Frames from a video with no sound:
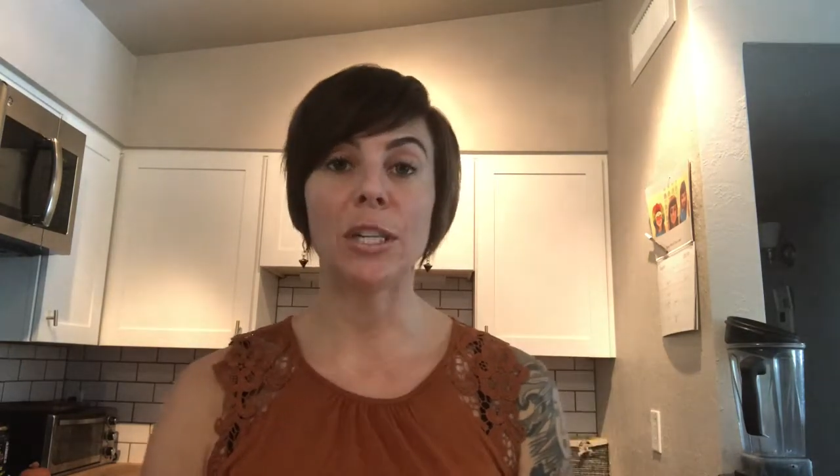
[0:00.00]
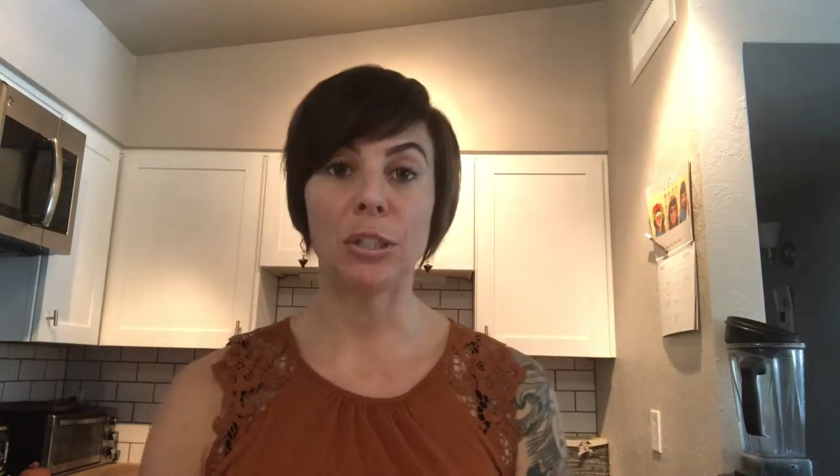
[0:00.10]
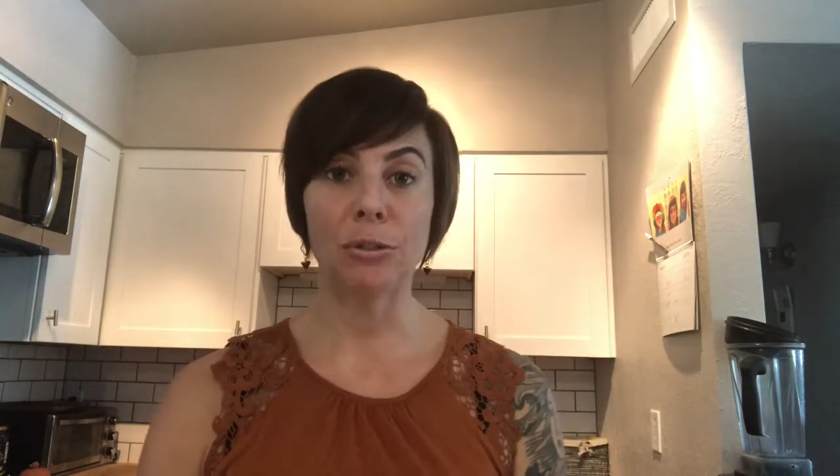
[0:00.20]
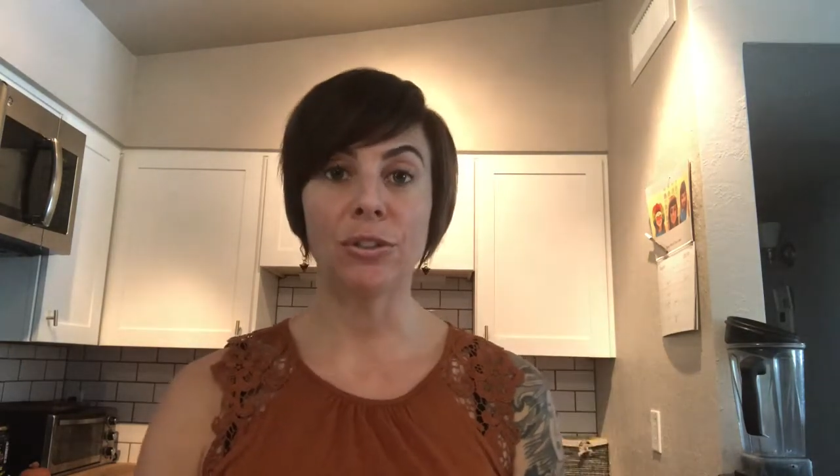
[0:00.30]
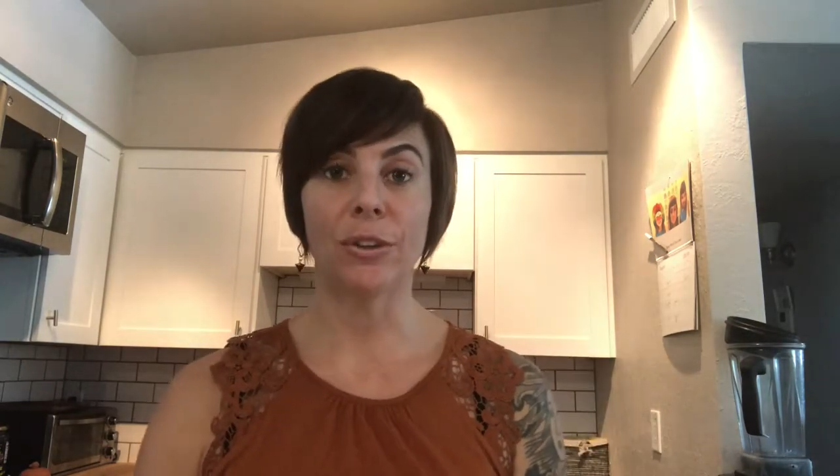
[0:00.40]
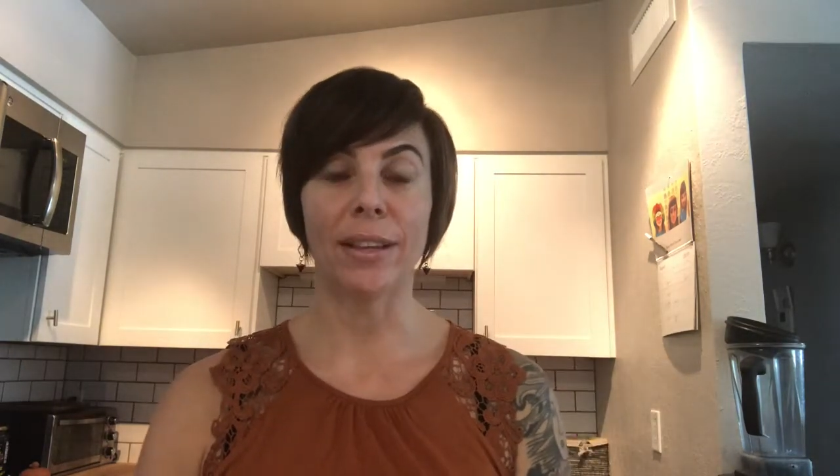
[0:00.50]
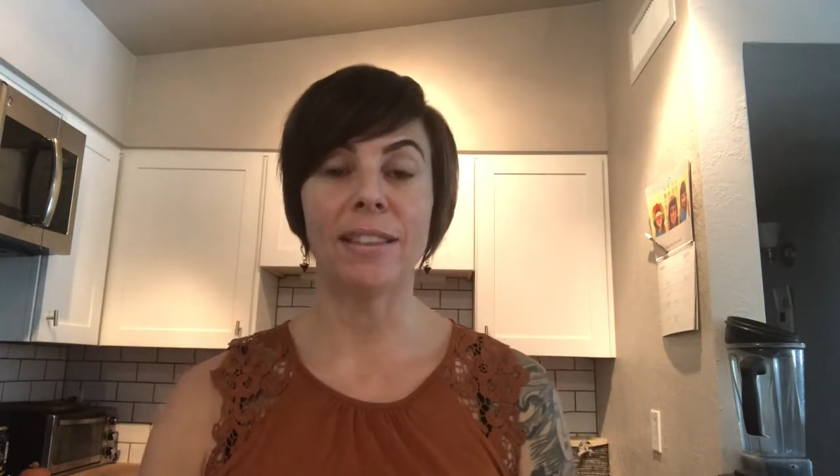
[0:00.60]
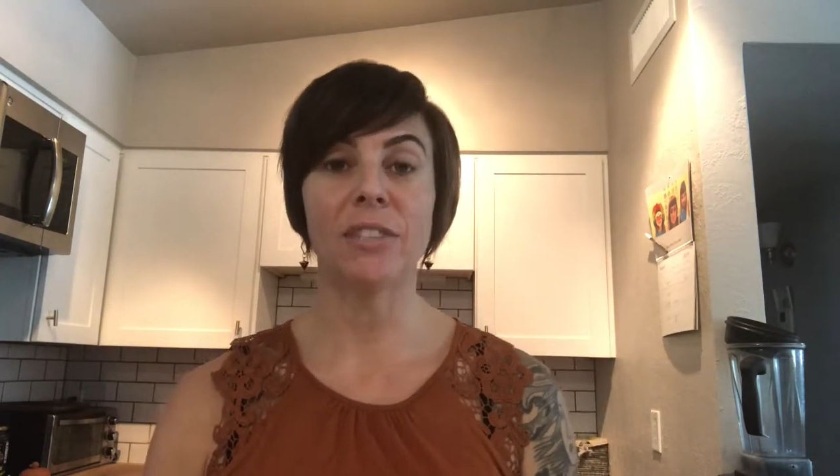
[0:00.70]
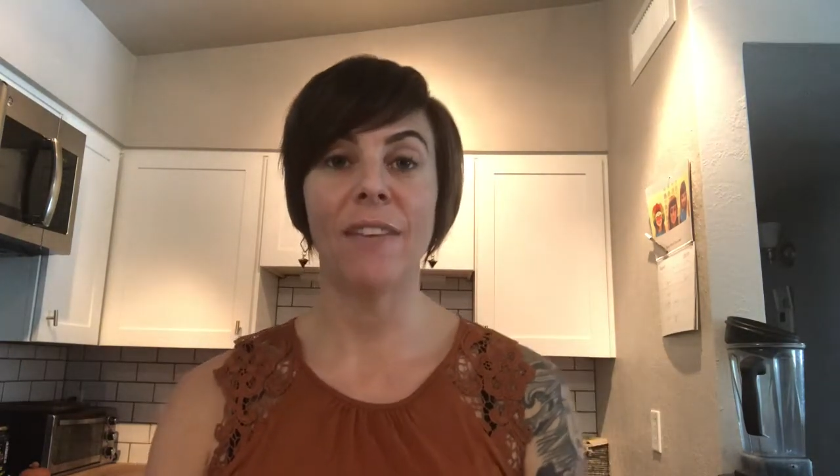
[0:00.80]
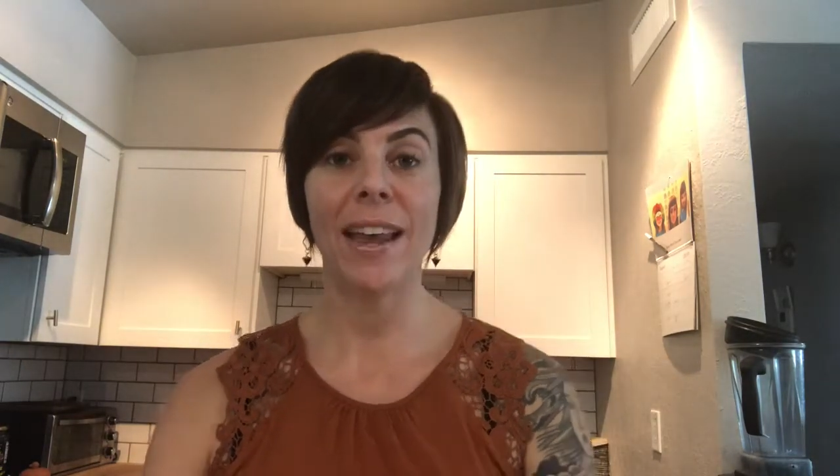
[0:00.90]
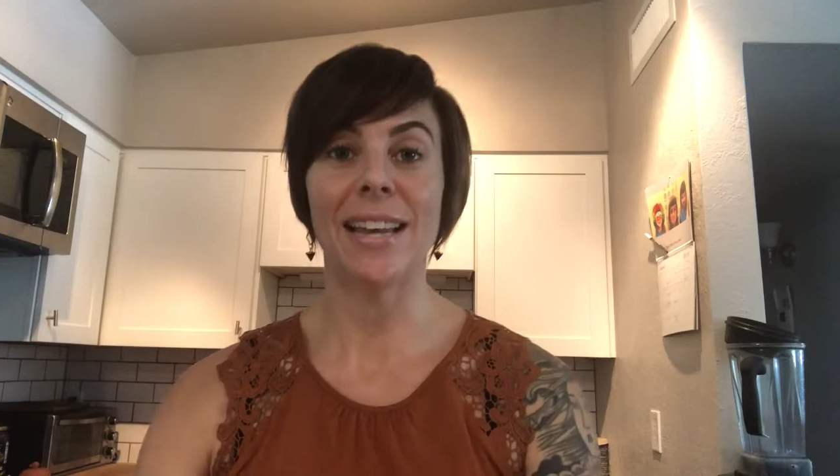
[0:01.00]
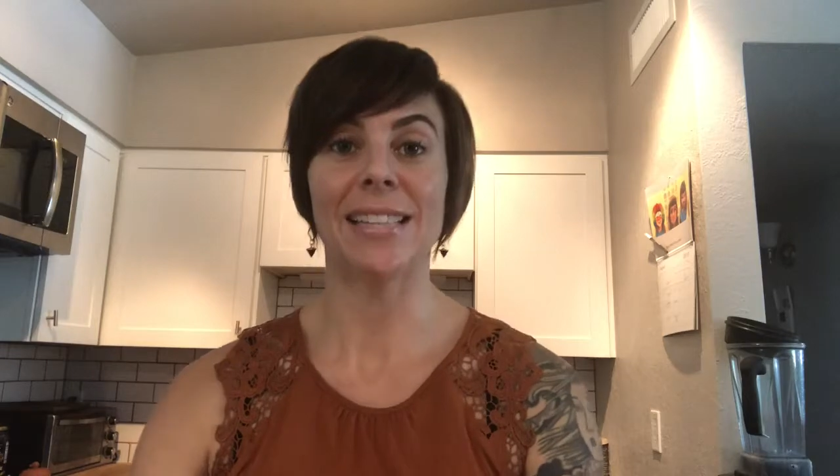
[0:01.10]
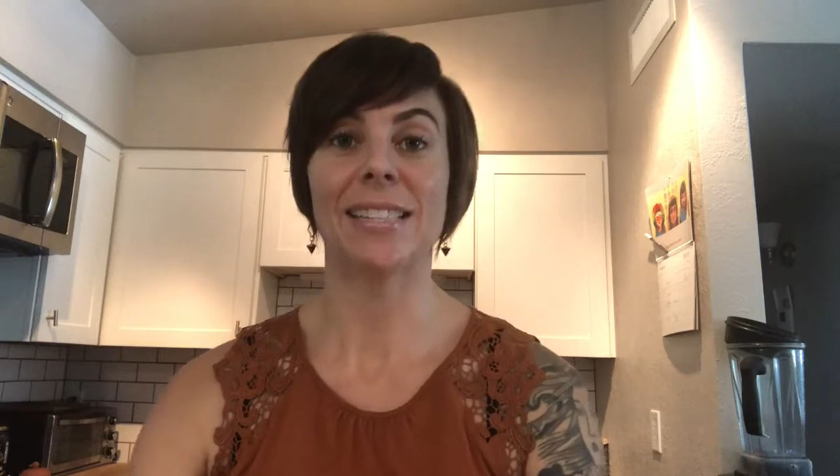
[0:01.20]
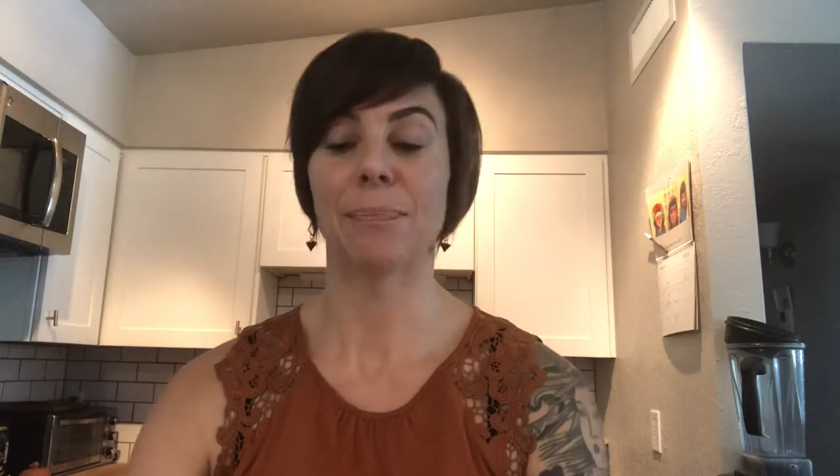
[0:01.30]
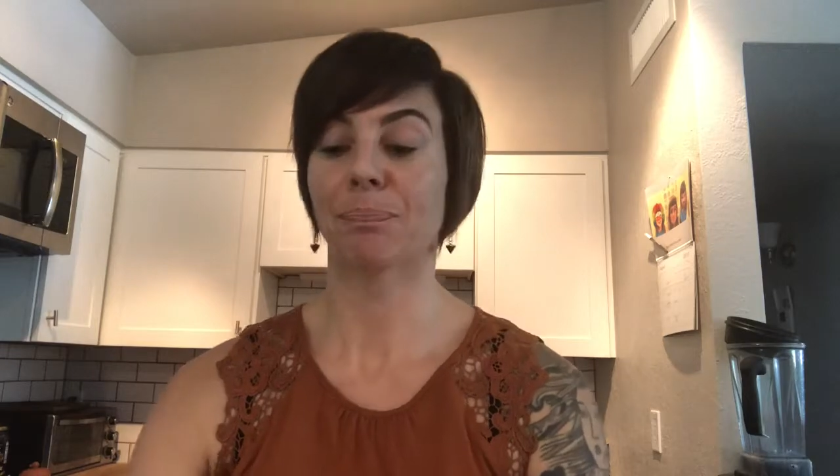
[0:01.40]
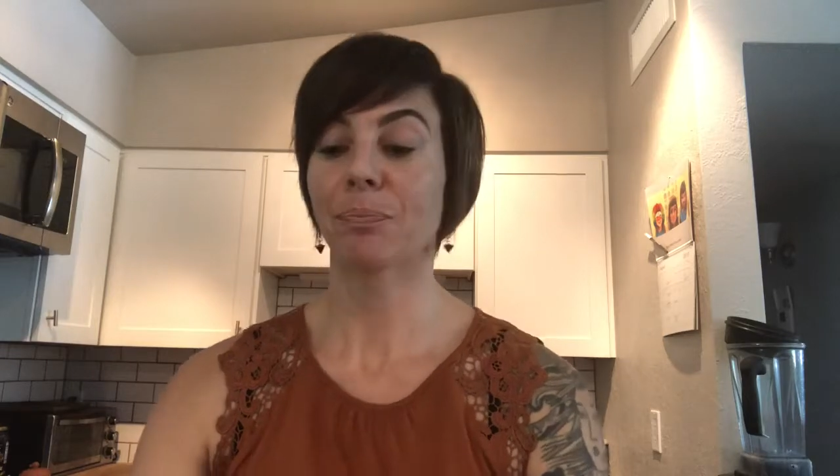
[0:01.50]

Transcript: use during this phase: